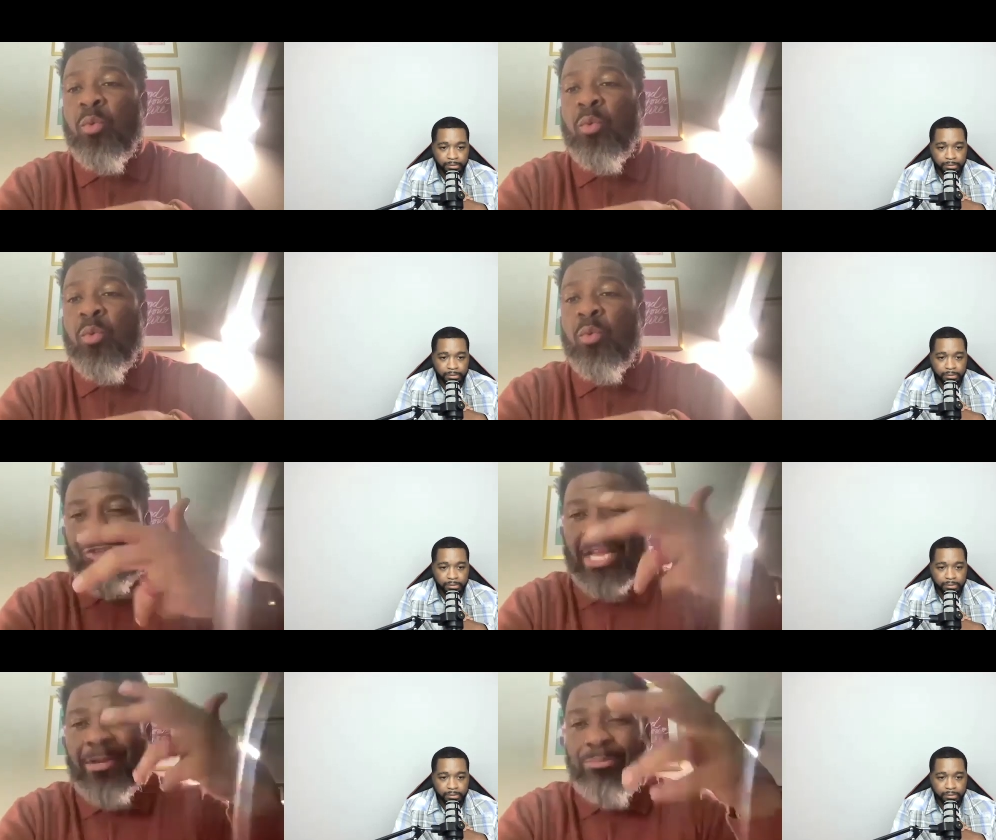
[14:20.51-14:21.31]
Speaker 1: you're
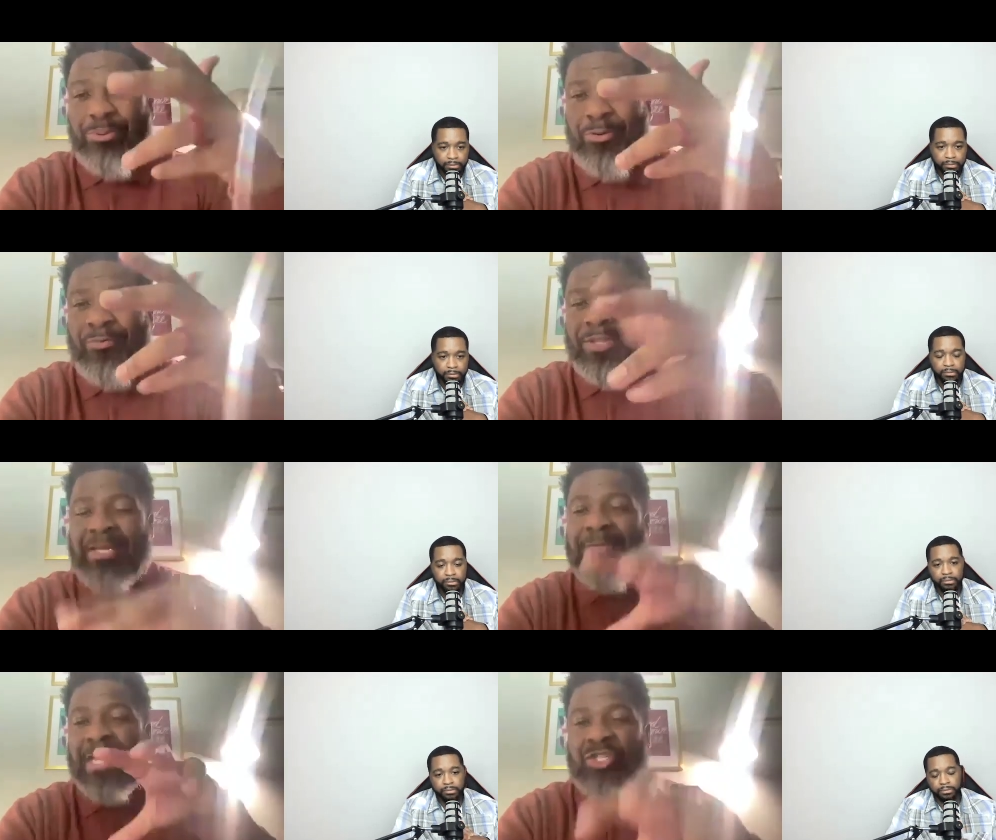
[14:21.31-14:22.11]
trying to prove to
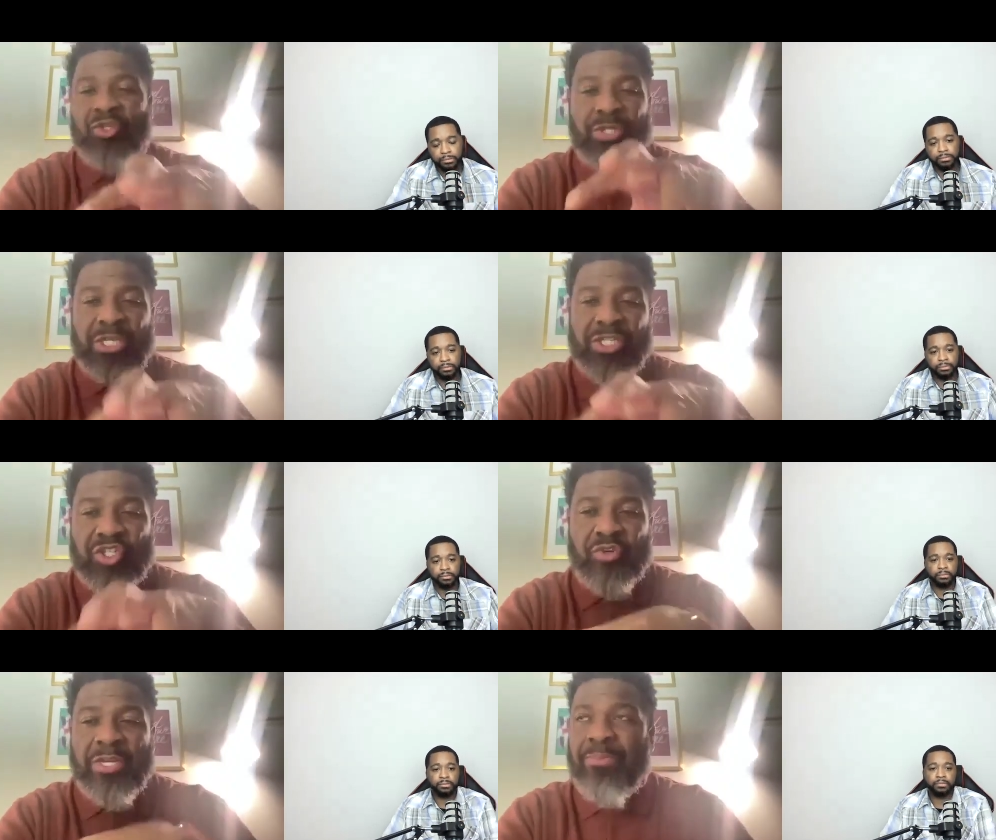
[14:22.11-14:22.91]
them that you're
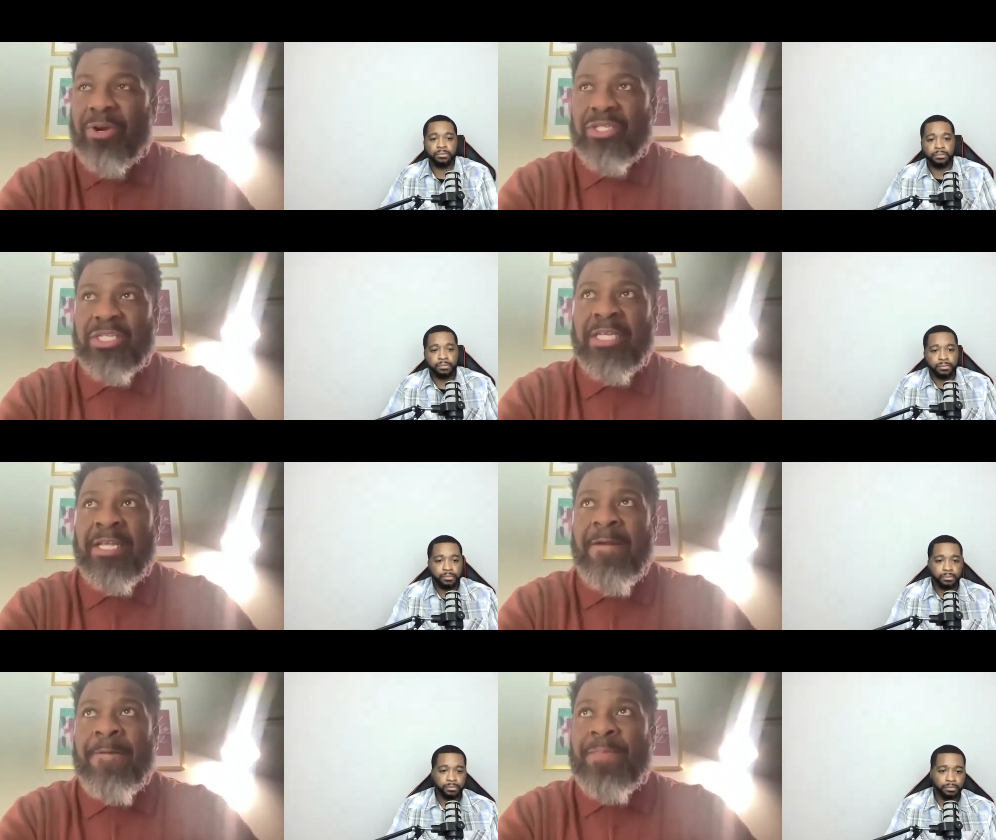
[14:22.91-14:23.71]
this street person
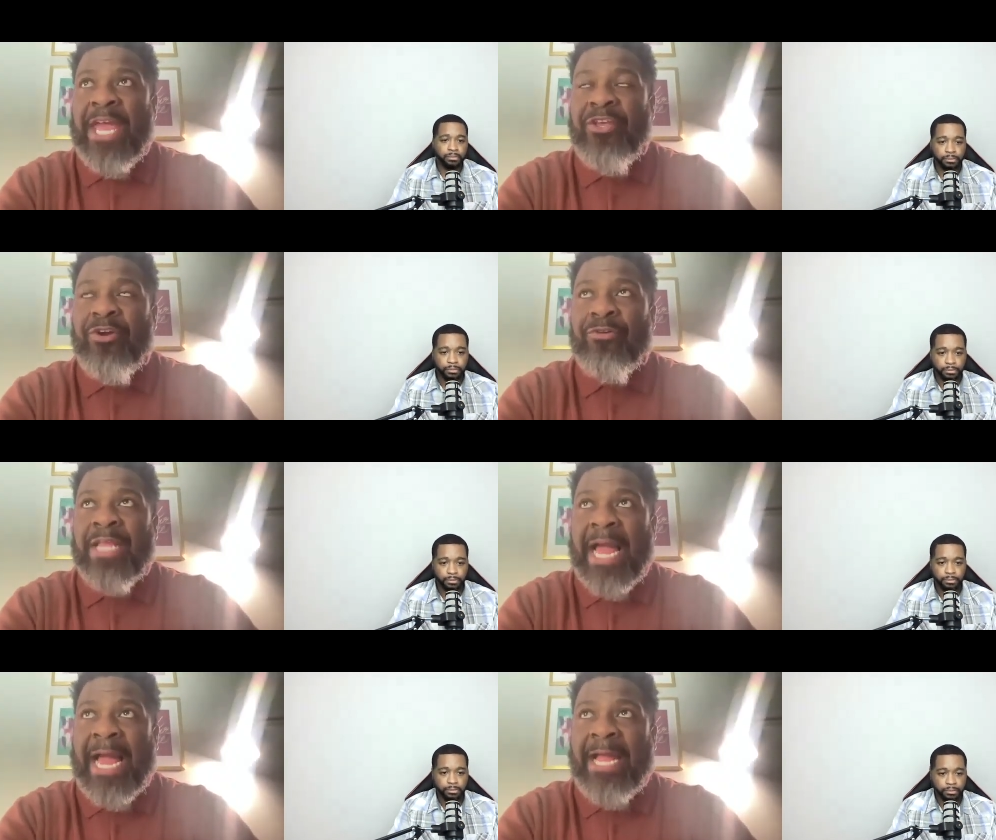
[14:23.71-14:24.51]
mm-hmm. and you're
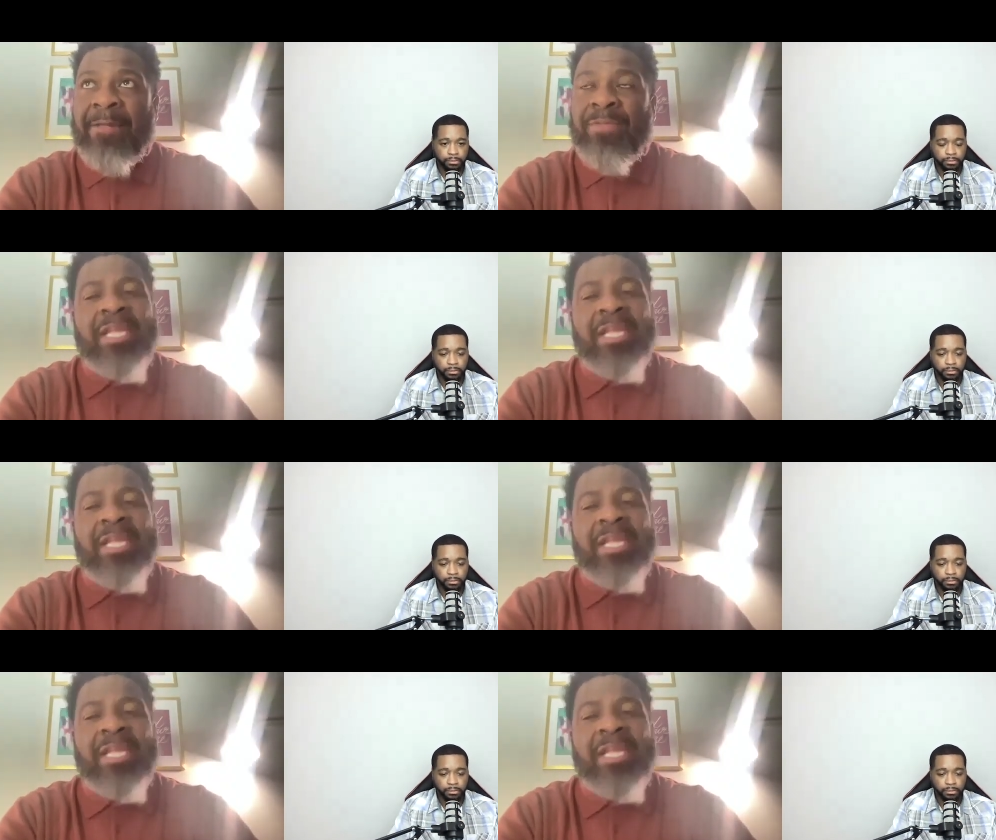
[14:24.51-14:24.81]
not.